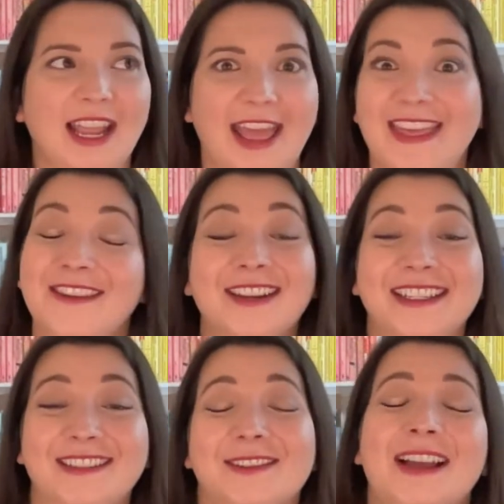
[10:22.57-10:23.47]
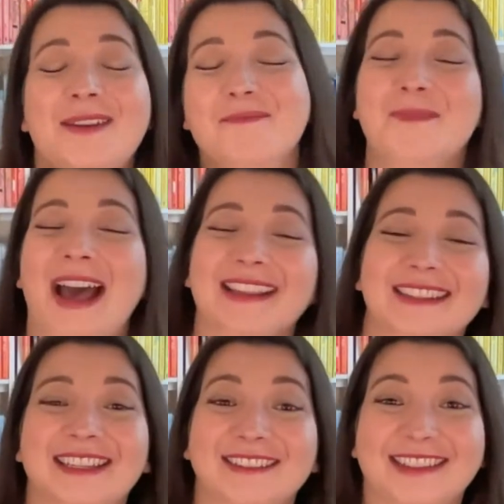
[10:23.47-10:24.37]
And then you get to
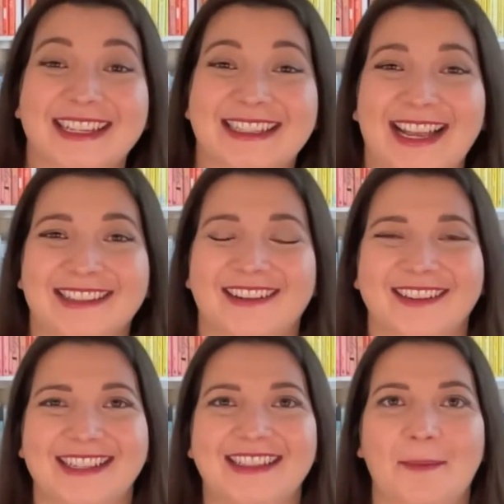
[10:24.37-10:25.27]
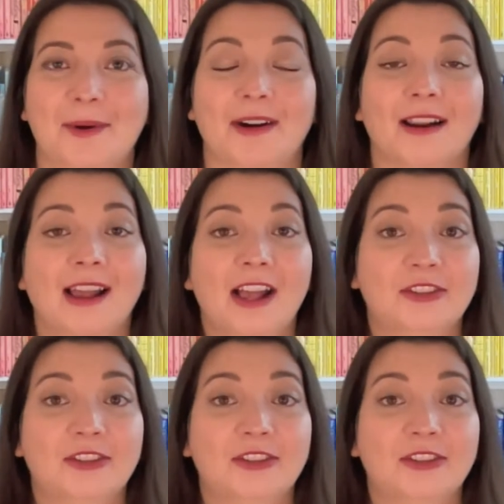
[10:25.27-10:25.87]
bask in your success all December.